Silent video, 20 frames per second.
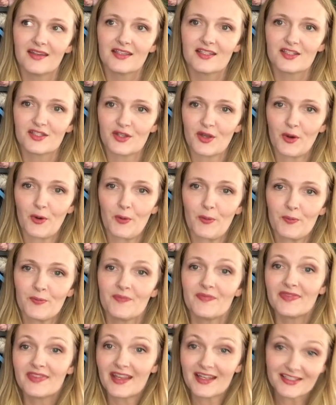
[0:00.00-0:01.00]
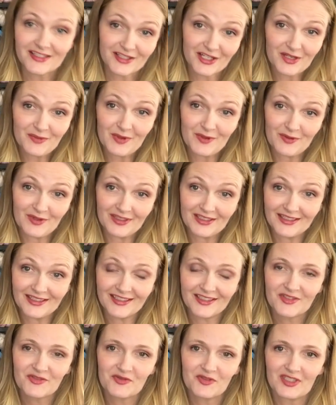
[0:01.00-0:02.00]
So that's going to be really,
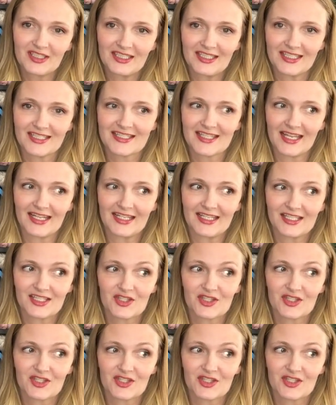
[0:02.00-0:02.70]
really exciting.